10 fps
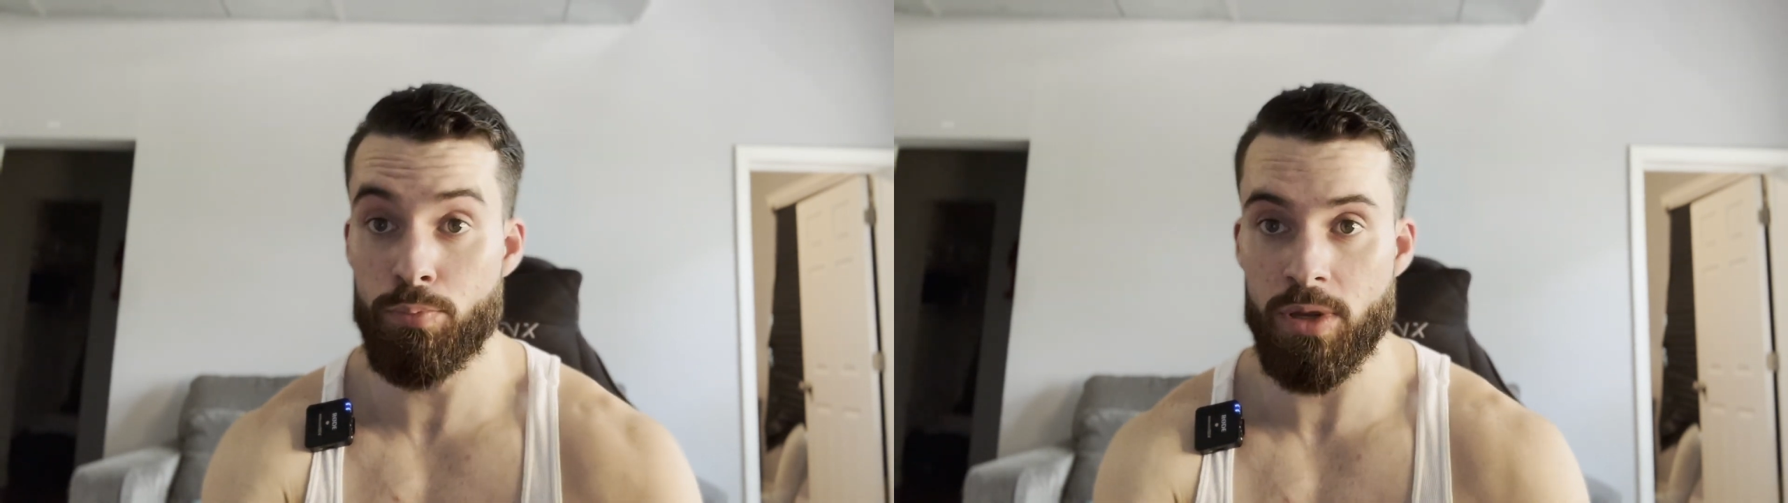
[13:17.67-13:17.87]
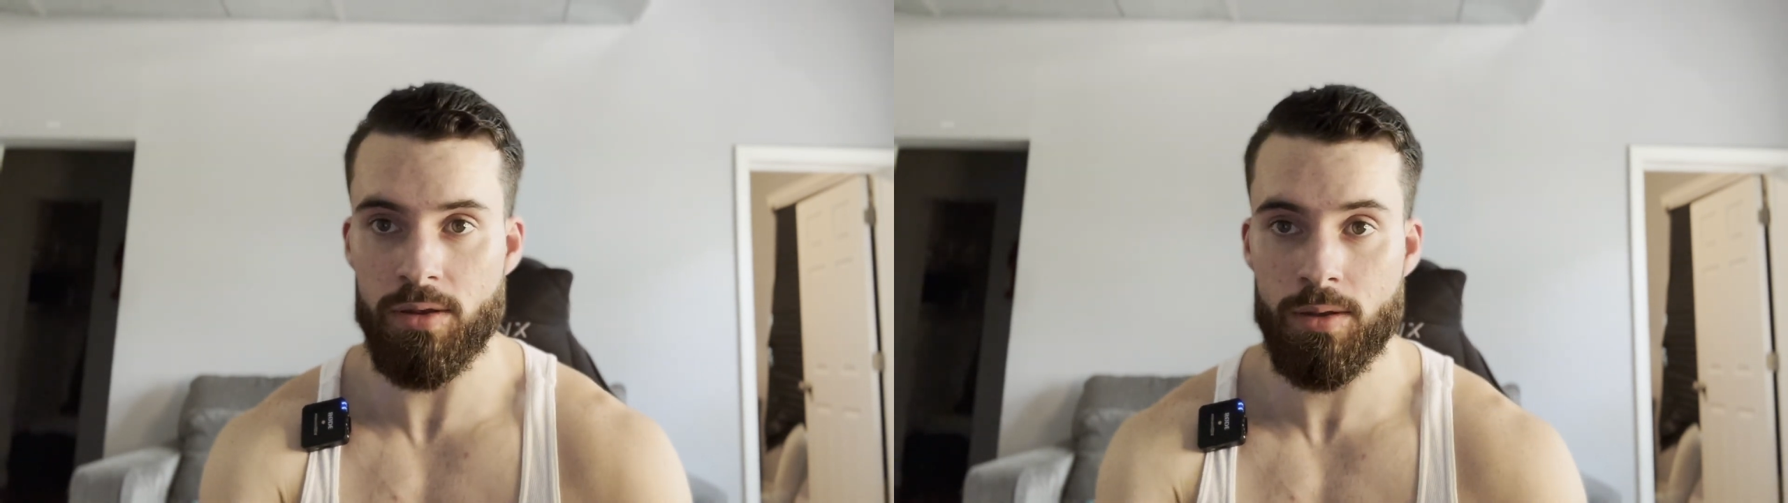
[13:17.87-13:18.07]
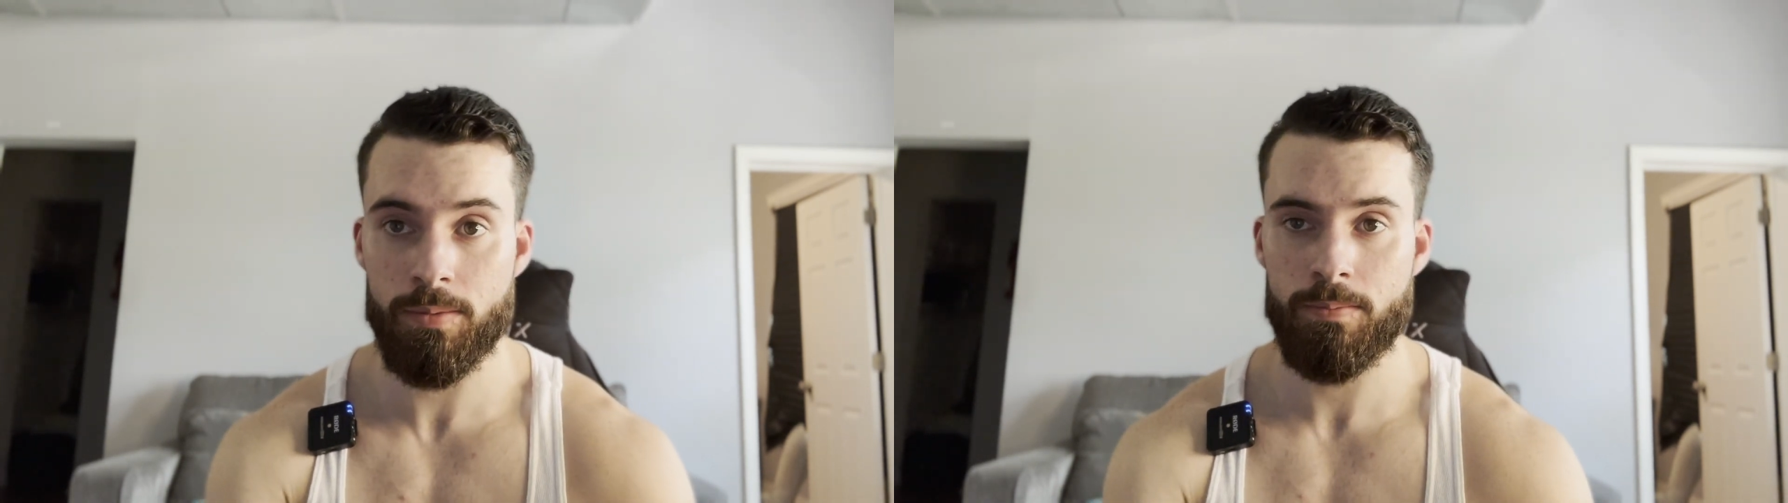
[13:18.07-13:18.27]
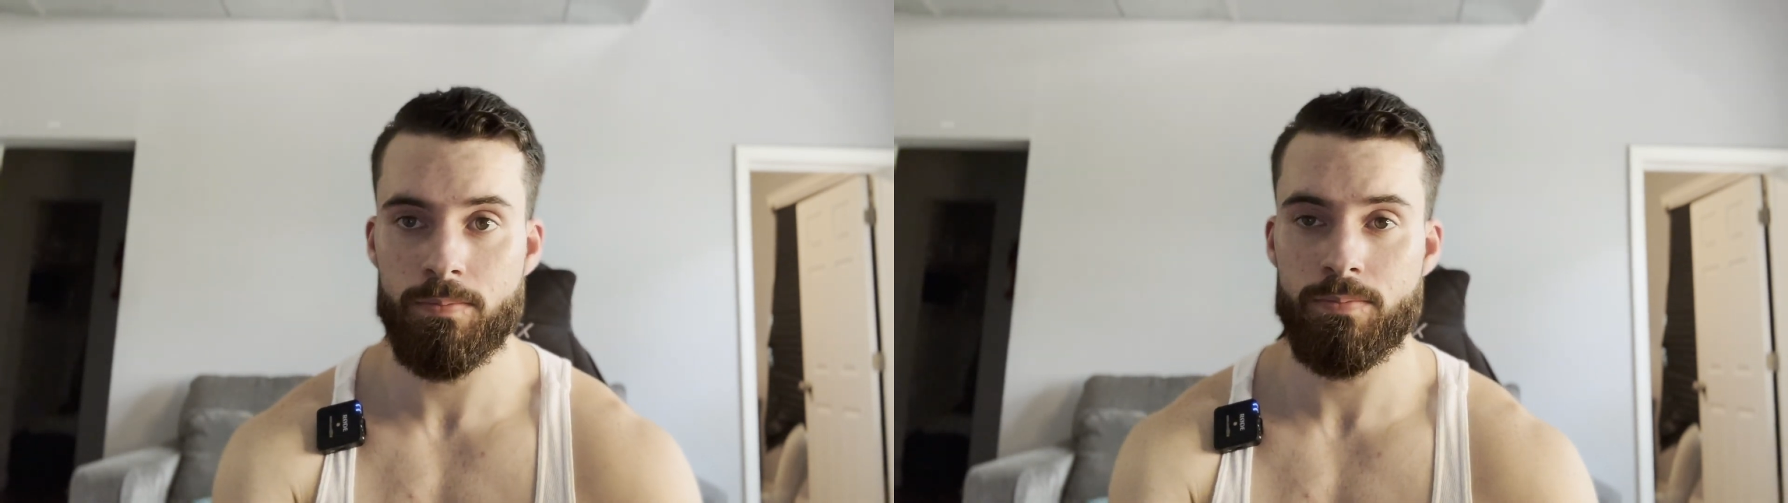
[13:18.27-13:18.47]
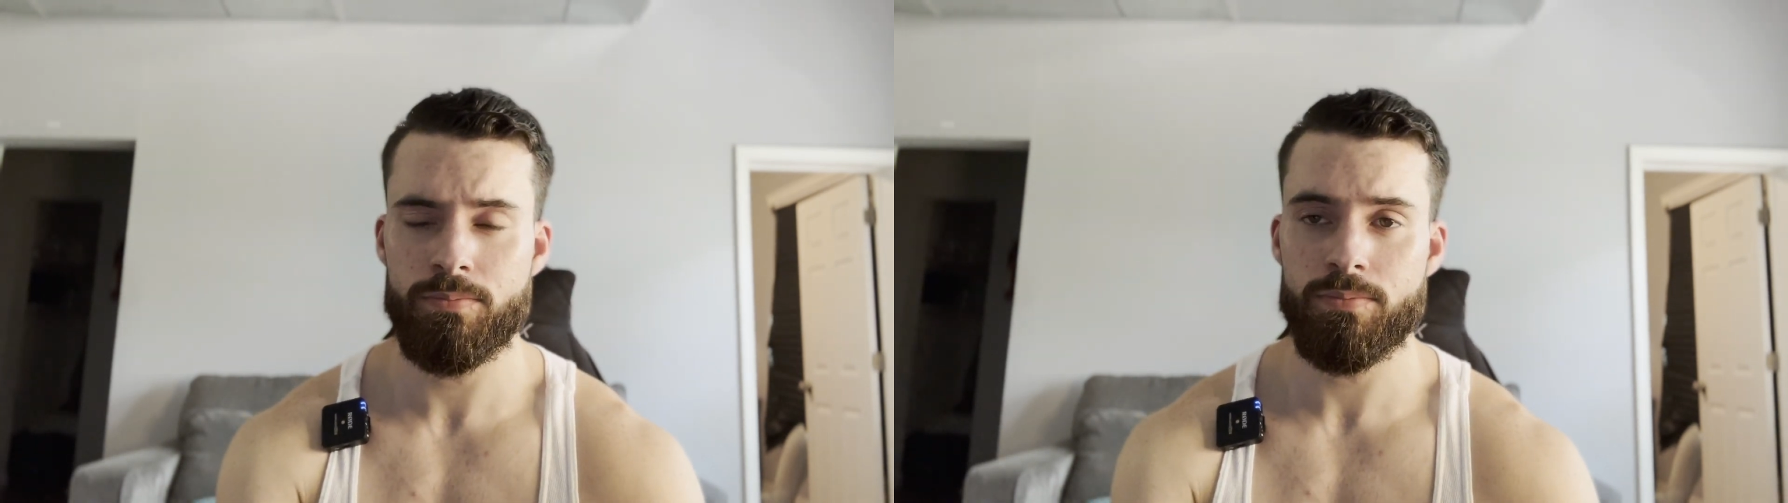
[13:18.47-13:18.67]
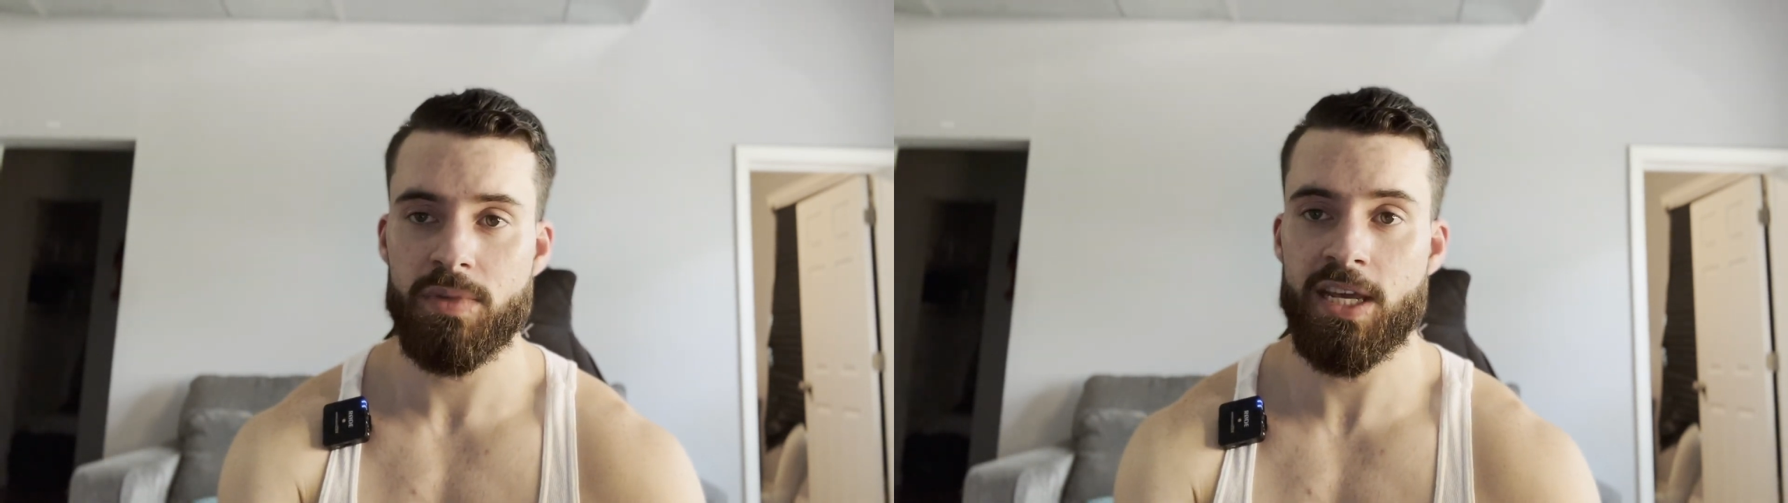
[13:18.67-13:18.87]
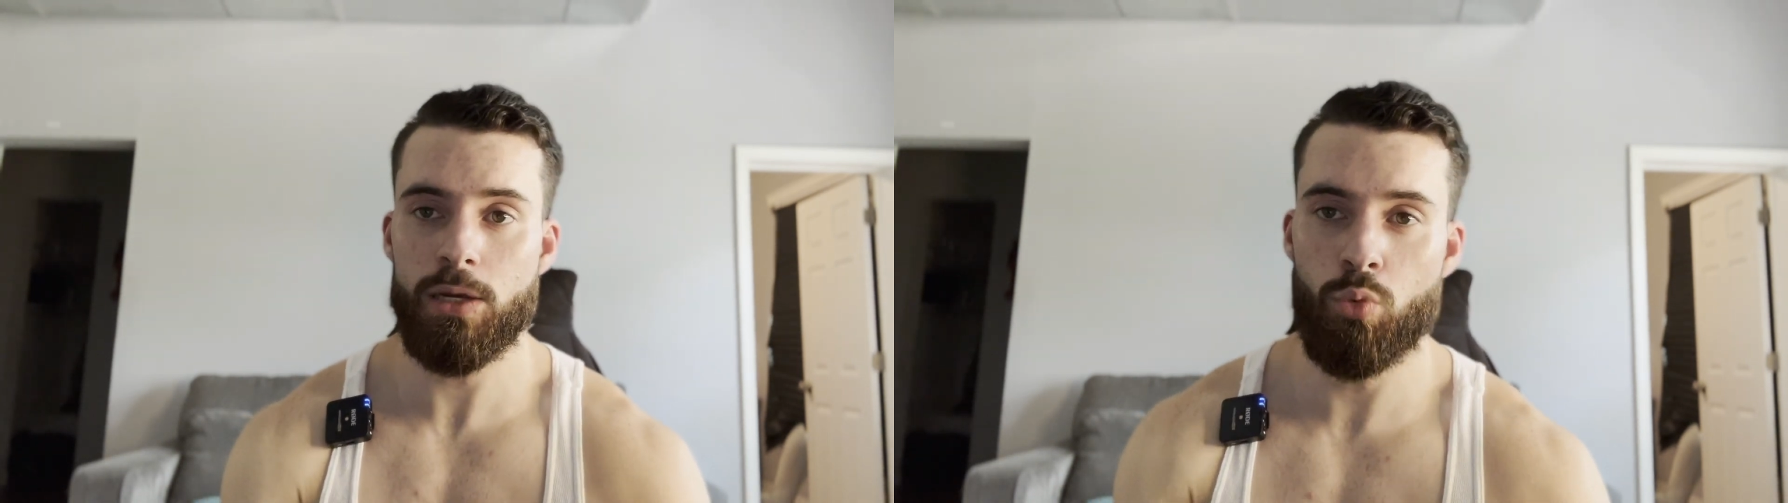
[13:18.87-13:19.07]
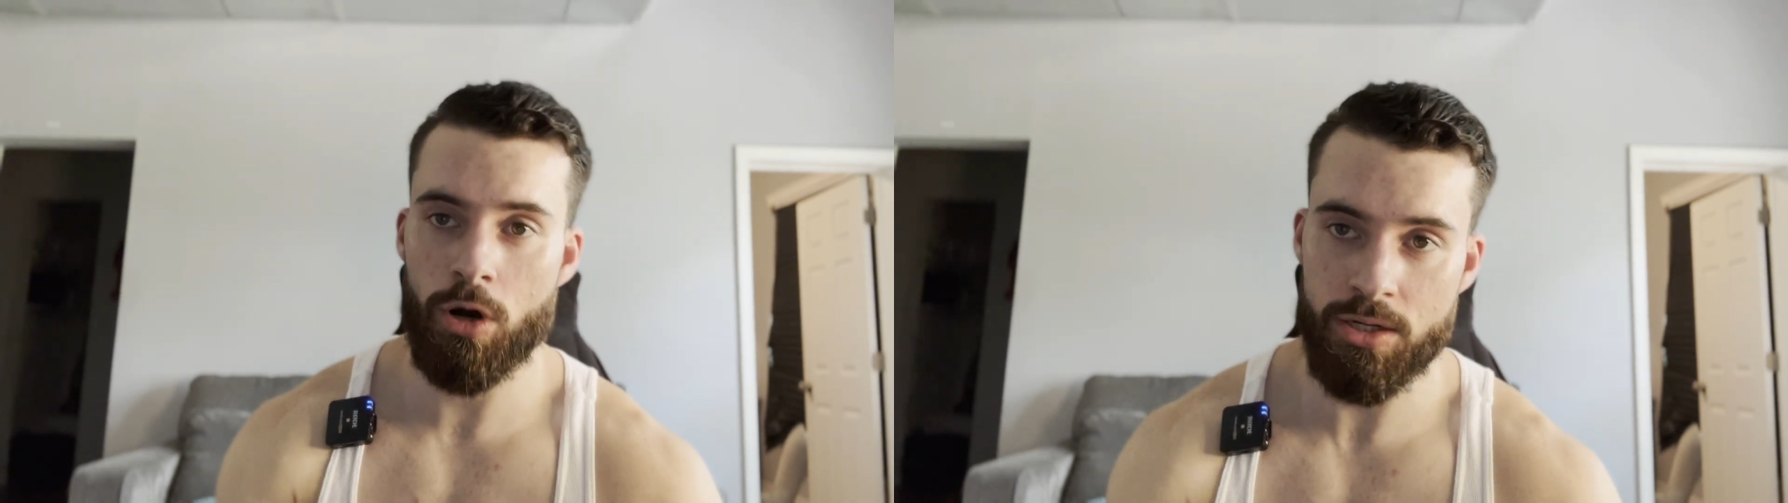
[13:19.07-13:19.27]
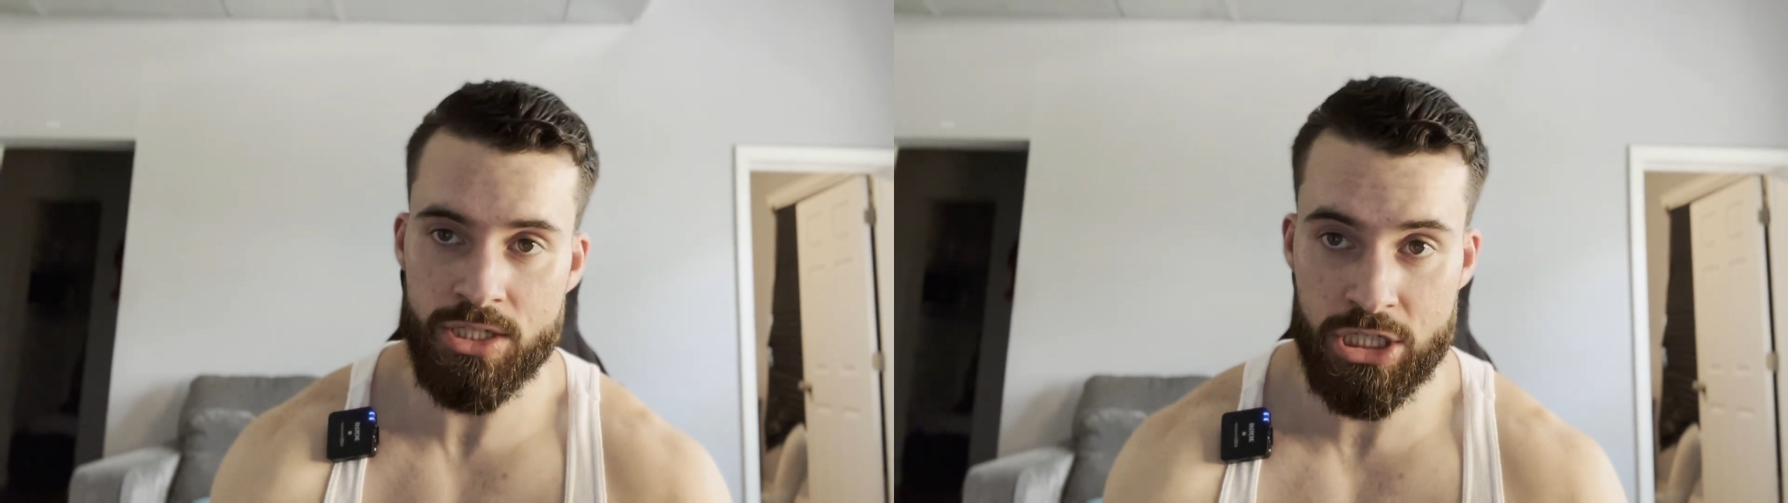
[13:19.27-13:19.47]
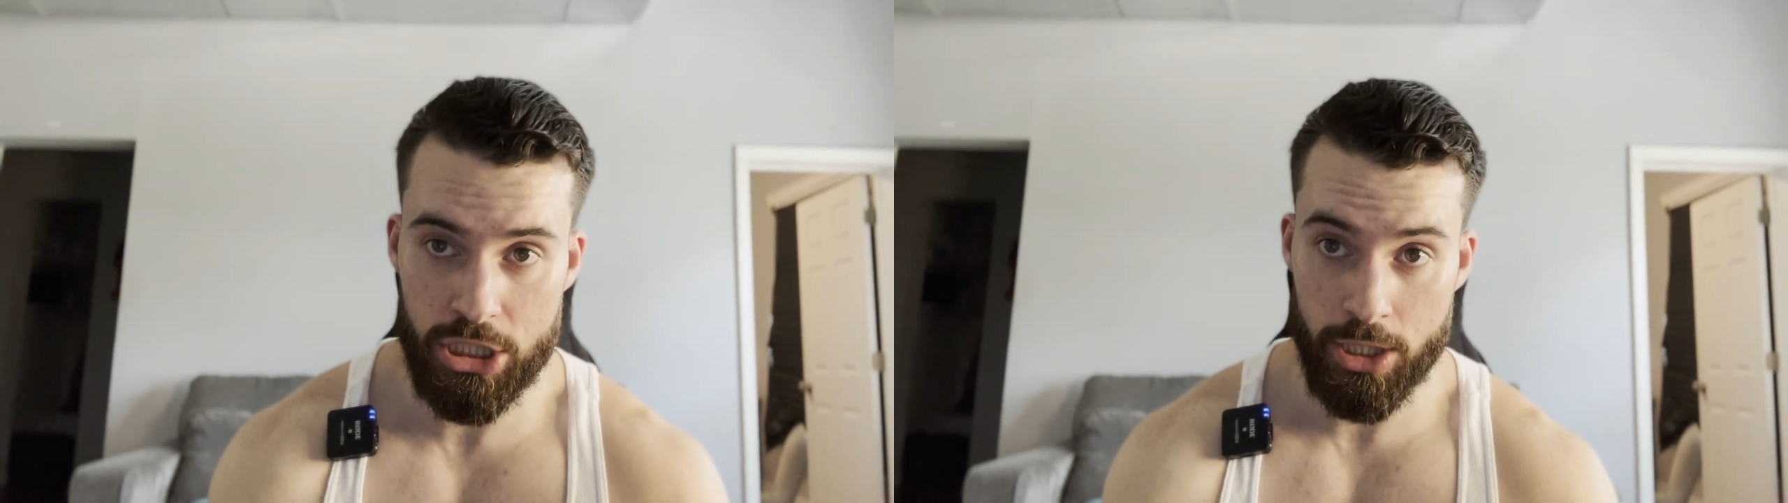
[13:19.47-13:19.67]
be. Keyword
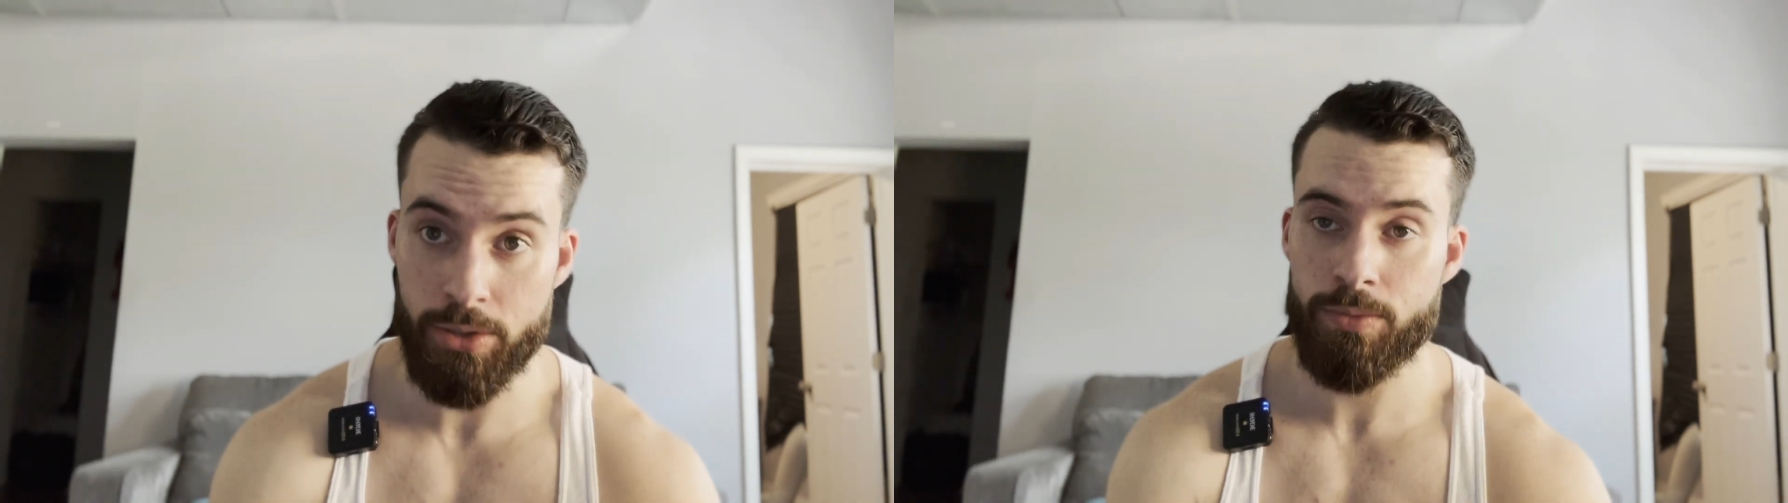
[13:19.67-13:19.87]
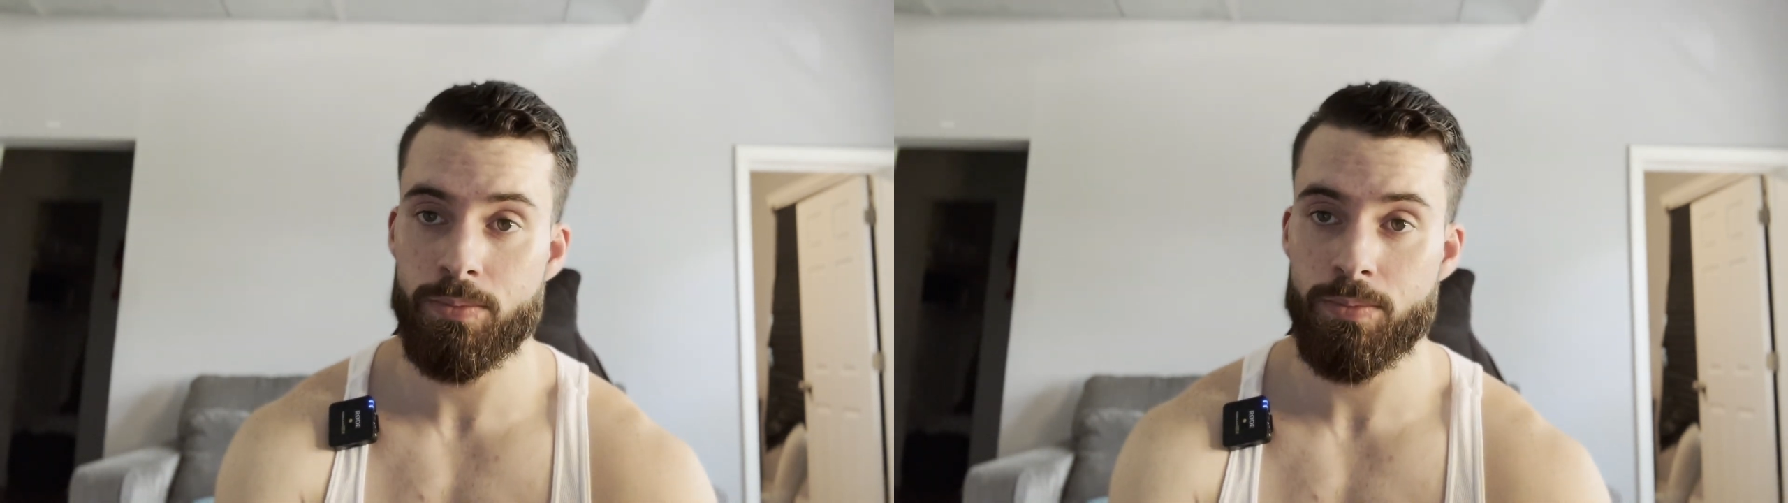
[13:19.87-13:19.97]
should.